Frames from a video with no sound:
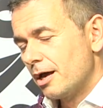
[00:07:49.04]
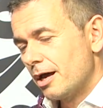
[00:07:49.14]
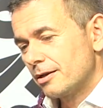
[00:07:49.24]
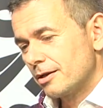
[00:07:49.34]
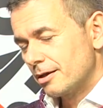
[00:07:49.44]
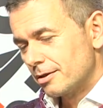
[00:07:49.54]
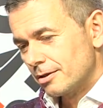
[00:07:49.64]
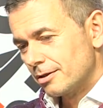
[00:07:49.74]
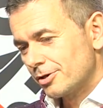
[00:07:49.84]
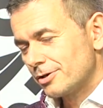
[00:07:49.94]
And
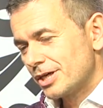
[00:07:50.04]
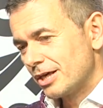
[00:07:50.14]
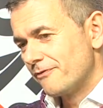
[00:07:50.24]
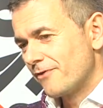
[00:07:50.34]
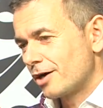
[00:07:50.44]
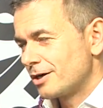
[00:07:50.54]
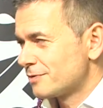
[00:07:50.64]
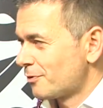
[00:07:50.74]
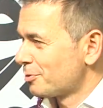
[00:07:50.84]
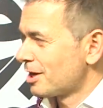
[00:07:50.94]
literally it
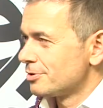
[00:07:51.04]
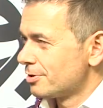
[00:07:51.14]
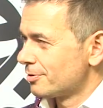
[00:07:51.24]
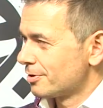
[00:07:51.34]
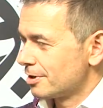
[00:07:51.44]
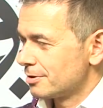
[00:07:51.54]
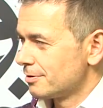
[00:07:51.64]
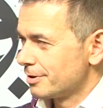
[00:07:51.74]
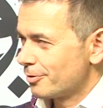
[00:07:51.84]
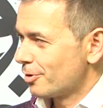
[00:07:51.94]
varies from country to
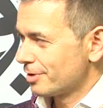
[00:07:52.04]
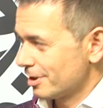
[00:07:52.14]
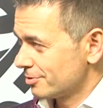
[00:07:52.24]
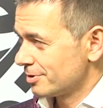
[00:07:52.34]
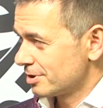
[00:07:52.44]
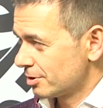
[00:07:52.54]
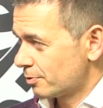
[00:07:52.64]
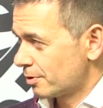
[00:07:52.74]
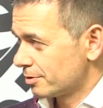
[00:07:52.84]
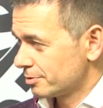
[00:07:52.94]
country in all countries in the
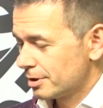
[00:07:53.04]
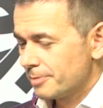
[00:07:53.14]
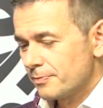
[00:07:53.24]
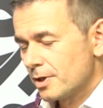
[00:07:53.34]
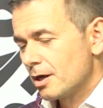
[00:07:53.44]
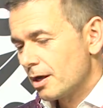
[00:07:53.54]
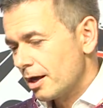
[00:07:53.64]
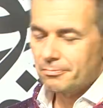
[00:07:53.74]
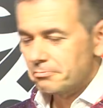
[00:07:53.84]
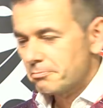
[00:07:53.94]
world.
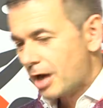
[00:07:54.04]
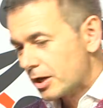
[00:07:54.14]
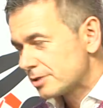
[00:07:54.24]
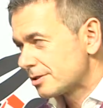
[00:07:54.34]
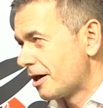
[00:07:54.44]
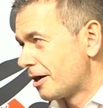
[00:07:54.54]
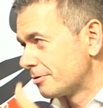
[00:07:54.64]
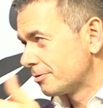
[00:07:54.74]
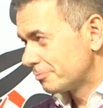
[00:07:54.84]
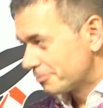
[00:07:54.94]

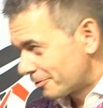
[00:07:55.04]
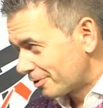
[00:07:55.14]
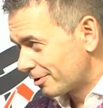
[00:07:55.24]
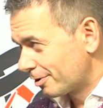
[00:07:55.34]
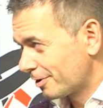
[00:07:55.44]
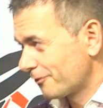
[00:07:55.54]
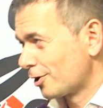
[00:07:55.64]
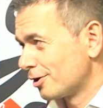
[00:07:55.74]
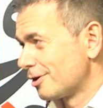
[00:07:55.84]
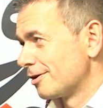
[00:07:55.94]
Pakistan, we're earning
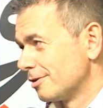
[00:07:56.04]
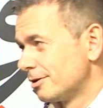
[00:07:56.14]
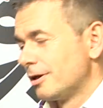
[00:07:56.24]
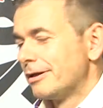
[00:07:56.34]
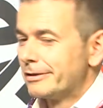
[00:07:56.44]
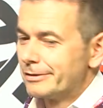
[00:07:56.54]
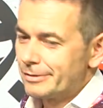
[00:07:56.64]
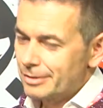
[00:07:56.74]
very little. Mm-hmm.